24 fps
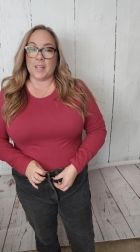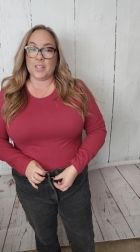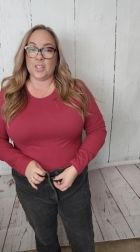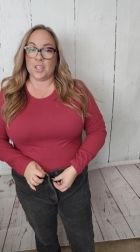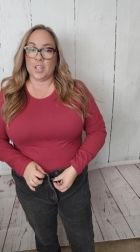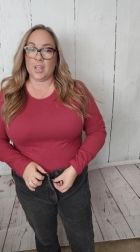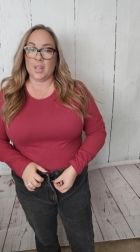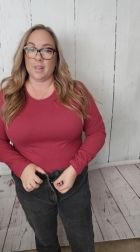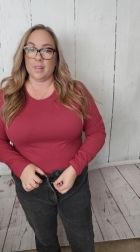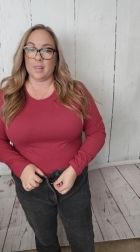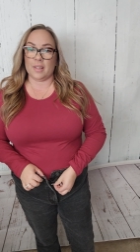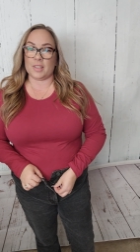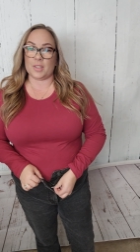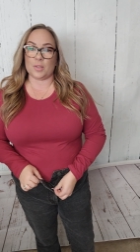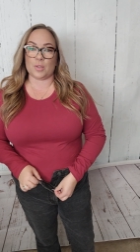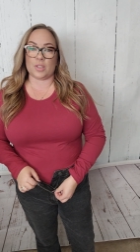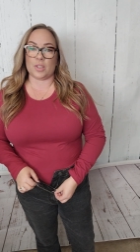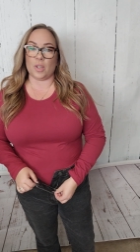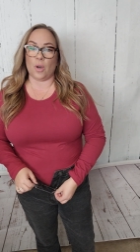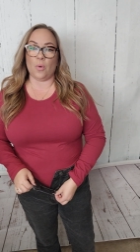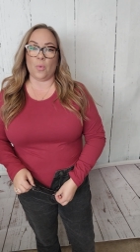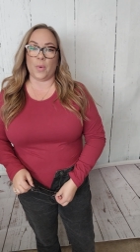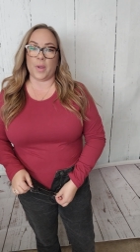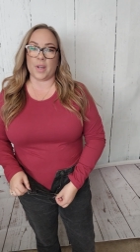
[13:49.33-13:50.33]
mentioned, it's
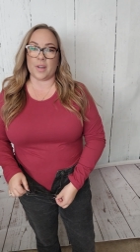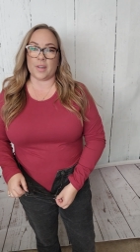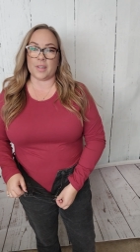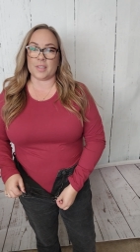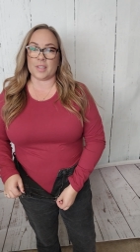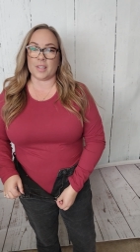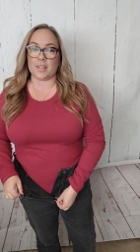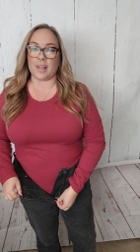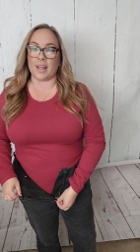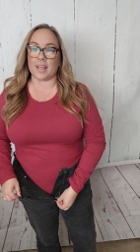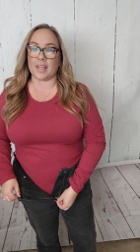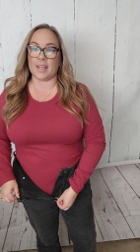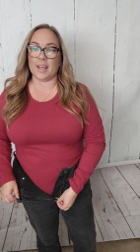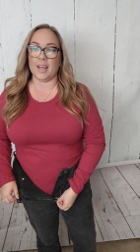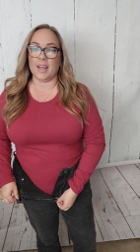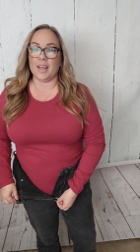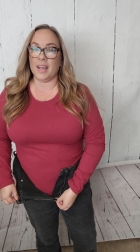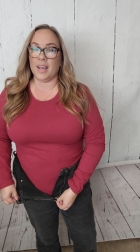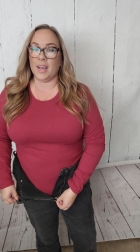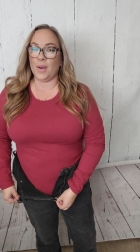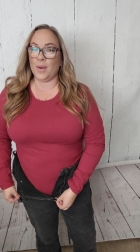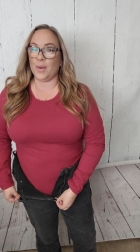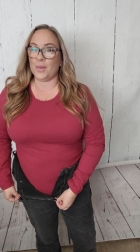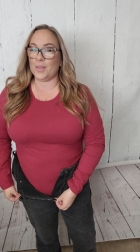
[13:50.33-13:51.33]
so weird to like,
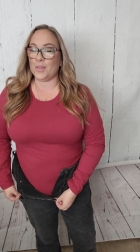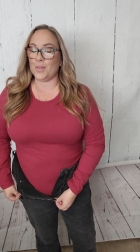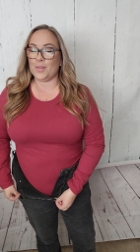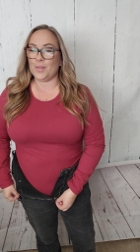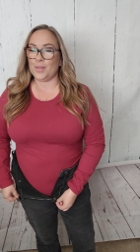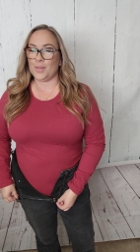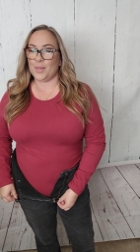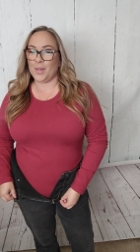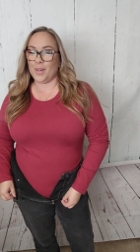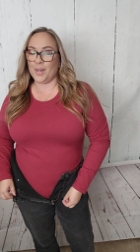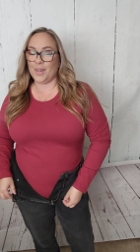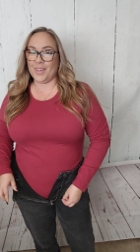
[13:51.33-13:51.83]
do,